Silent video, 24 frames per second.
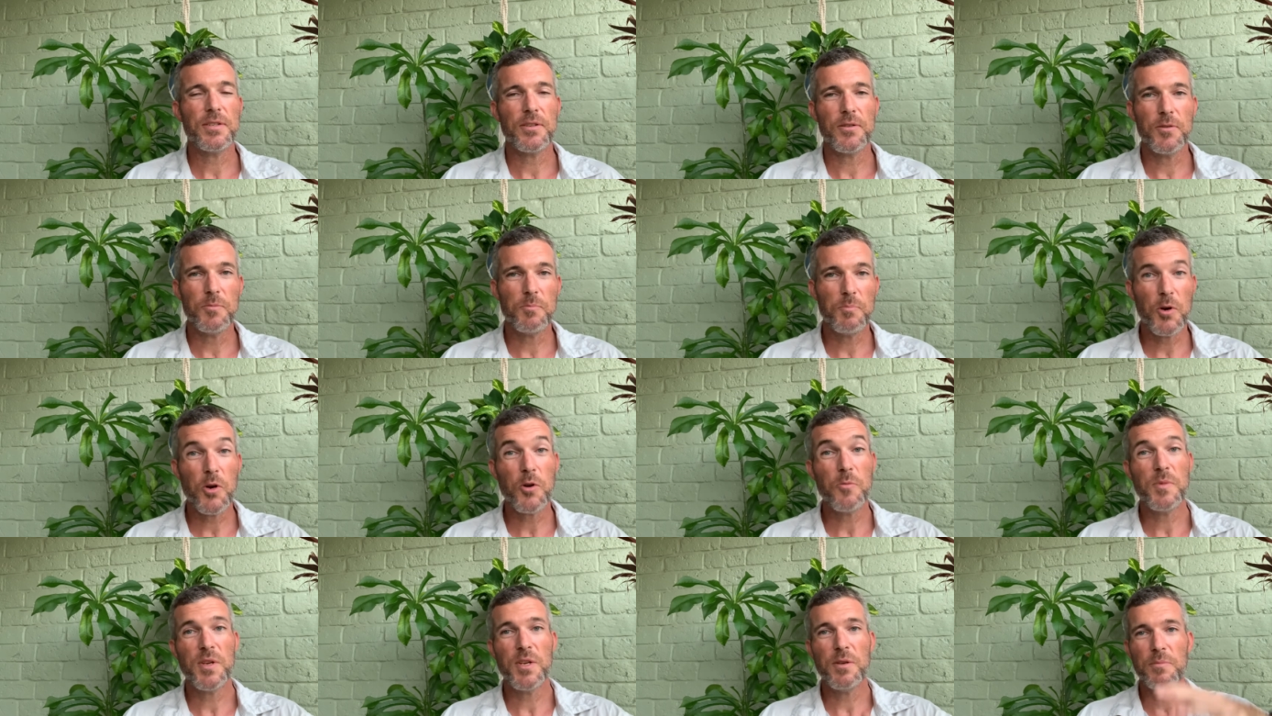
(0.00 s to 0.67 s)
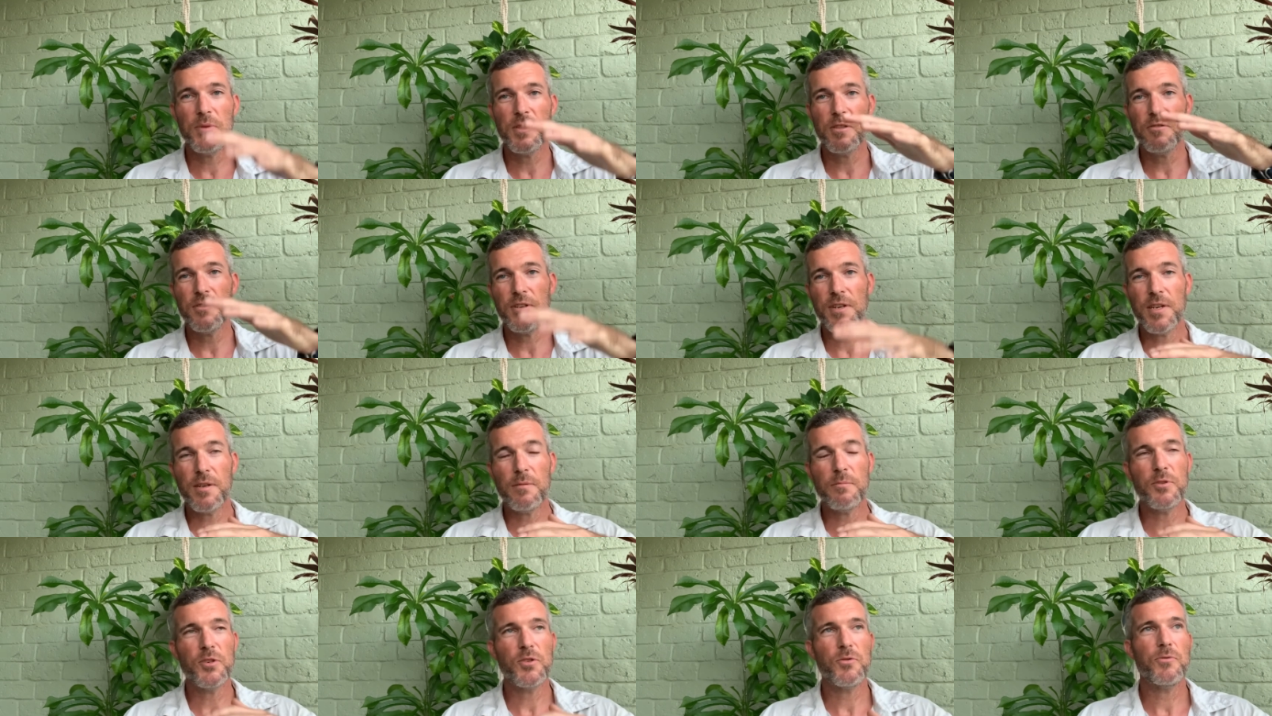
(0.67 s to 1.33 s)
a
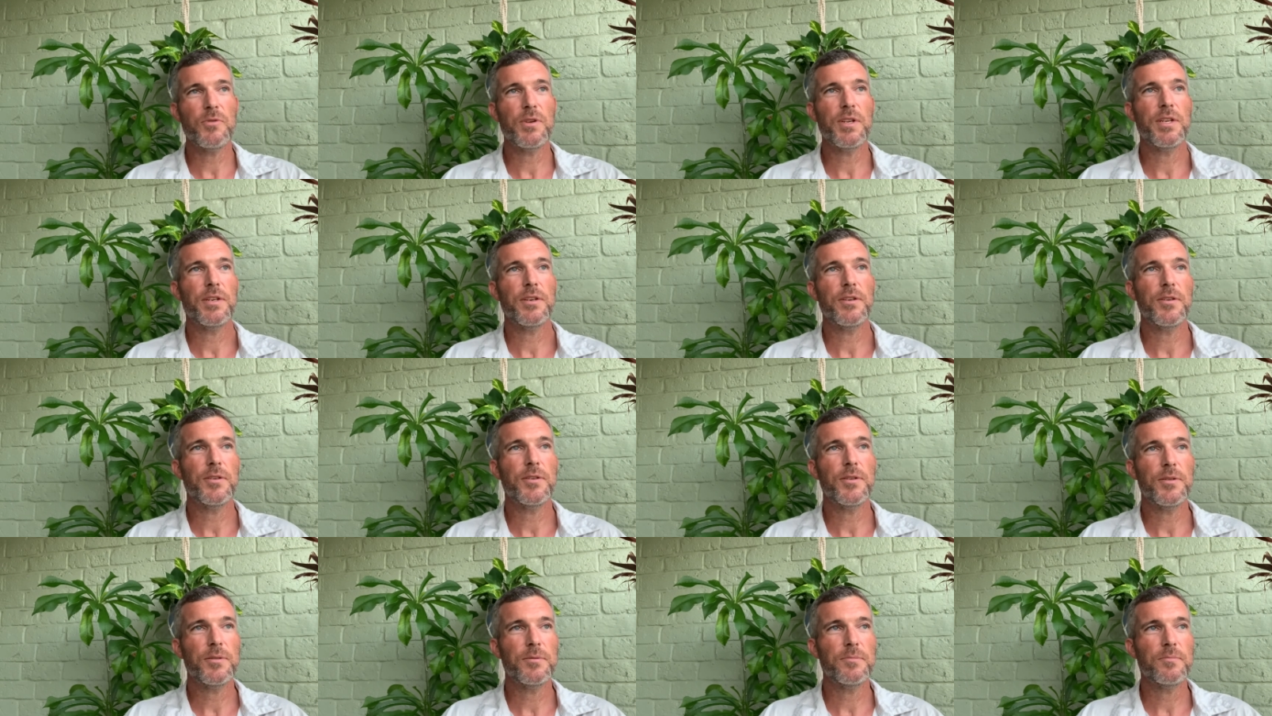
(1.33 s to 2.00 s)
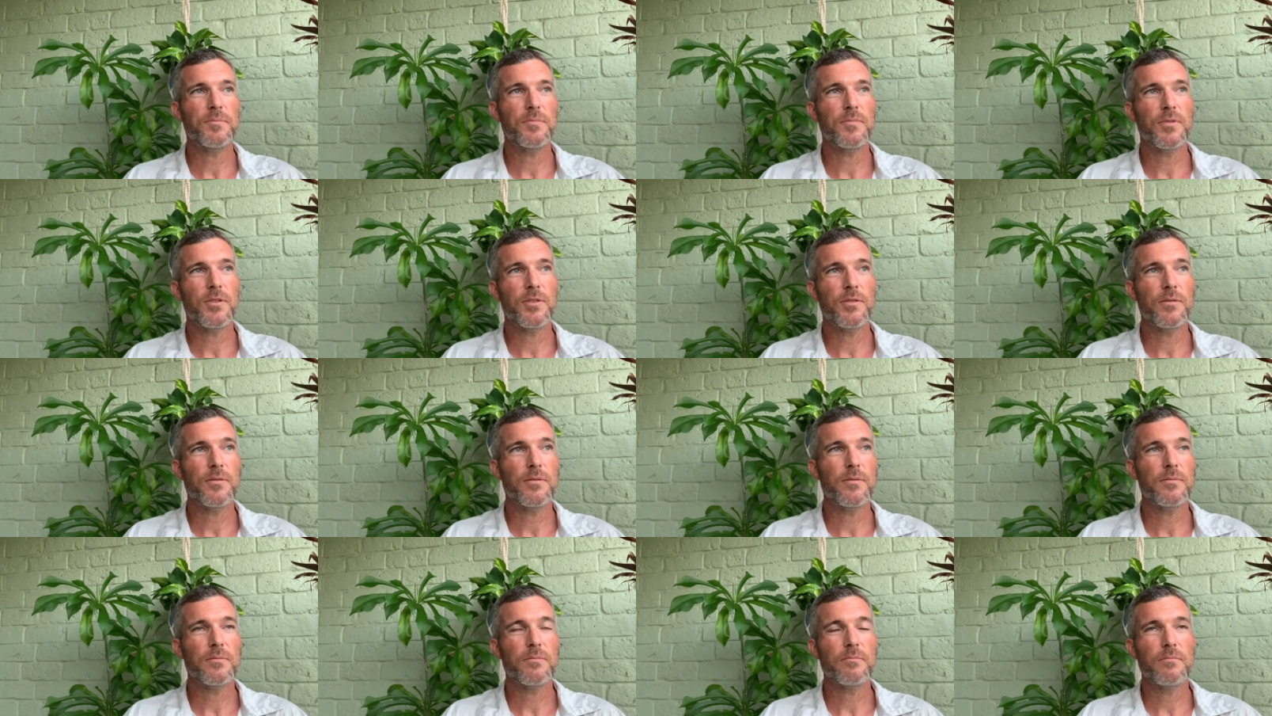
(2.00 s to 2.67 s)
permeability between
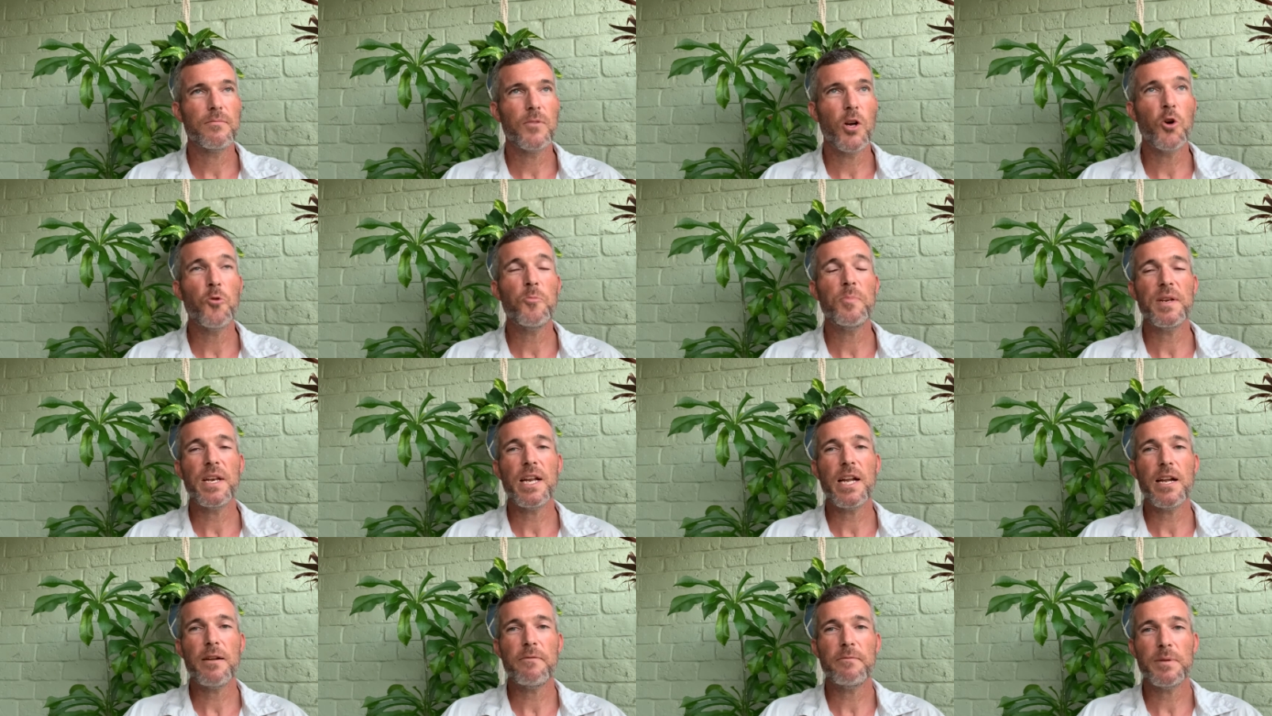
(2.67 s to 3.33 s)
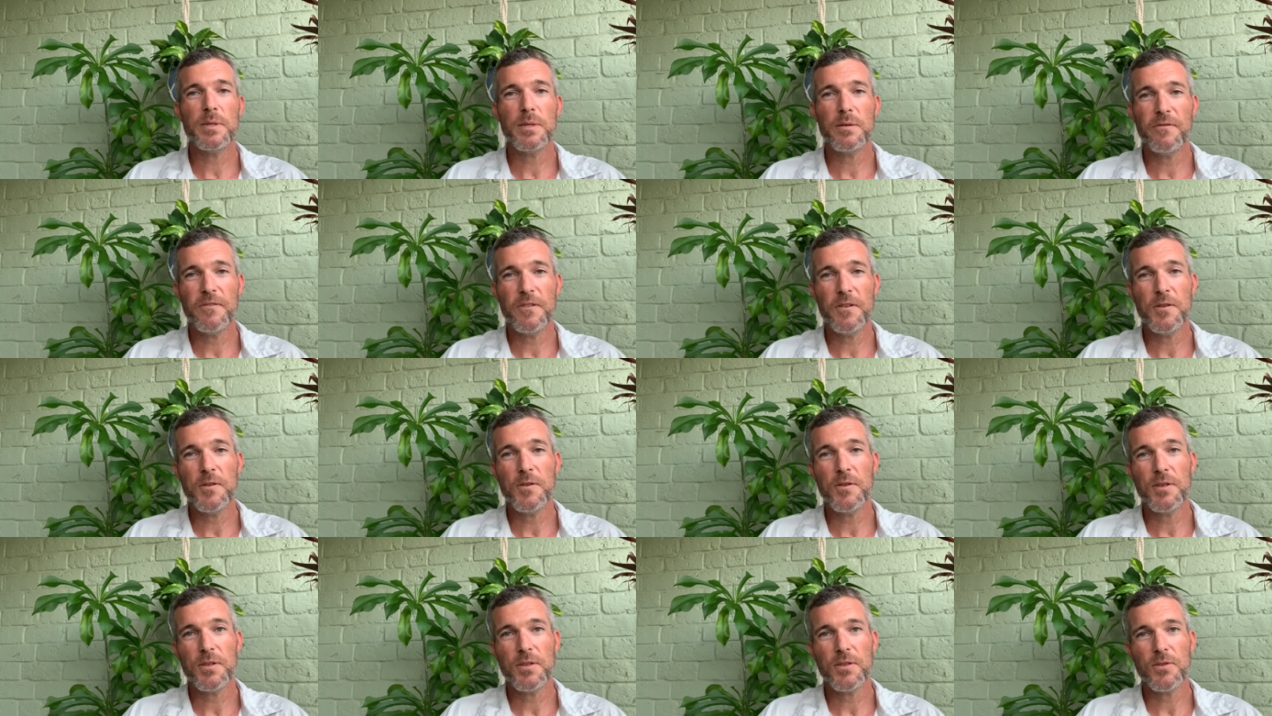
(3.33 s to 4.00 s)
the open
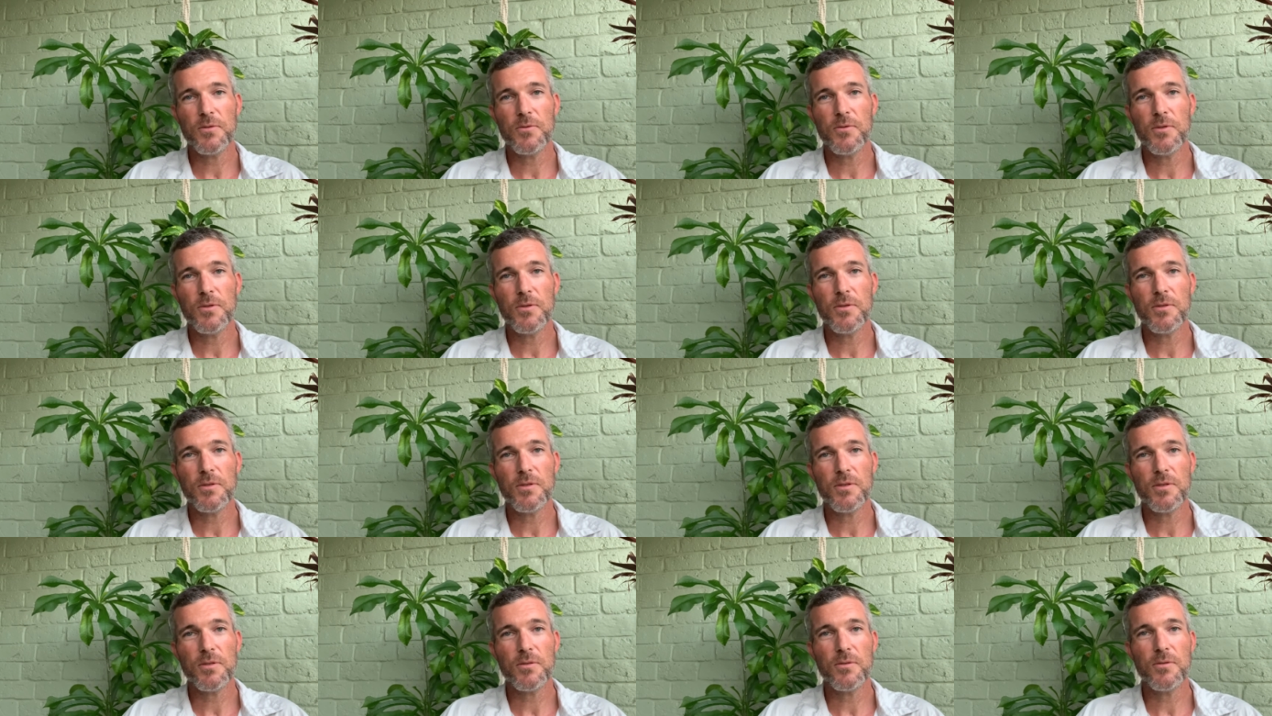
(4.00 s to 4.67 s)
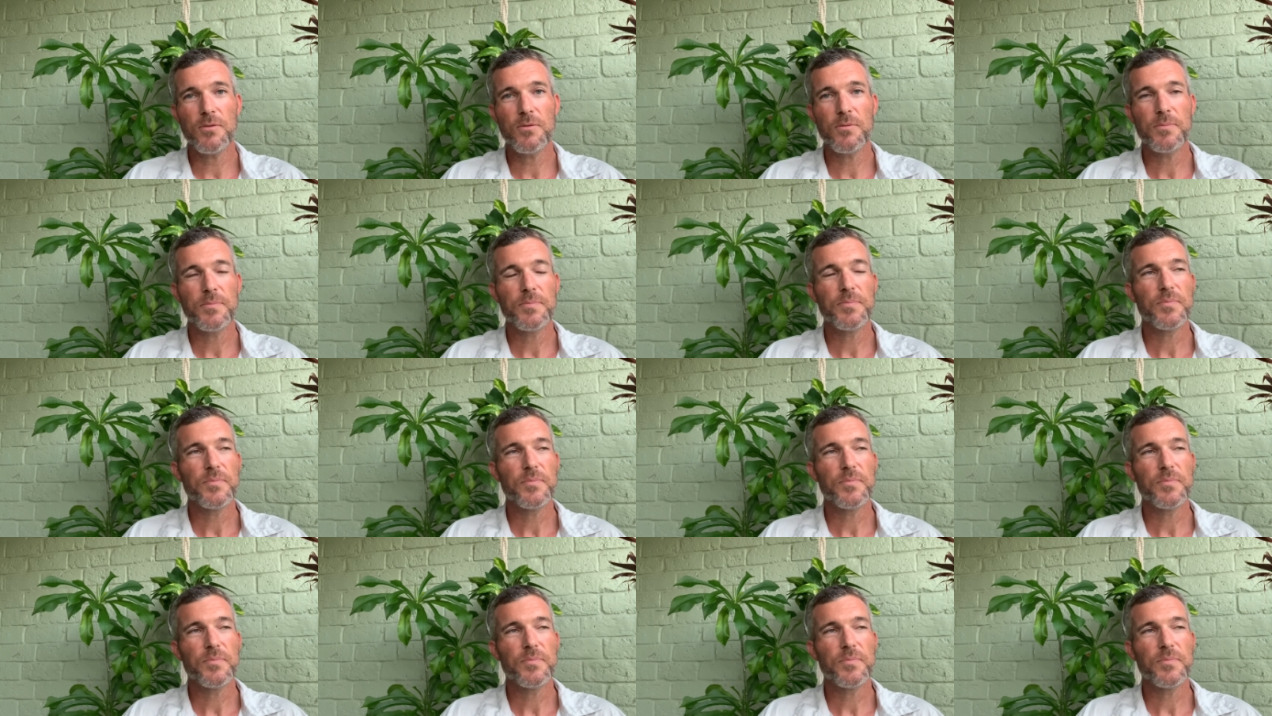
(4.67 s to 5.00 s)
atmosphere and soil, so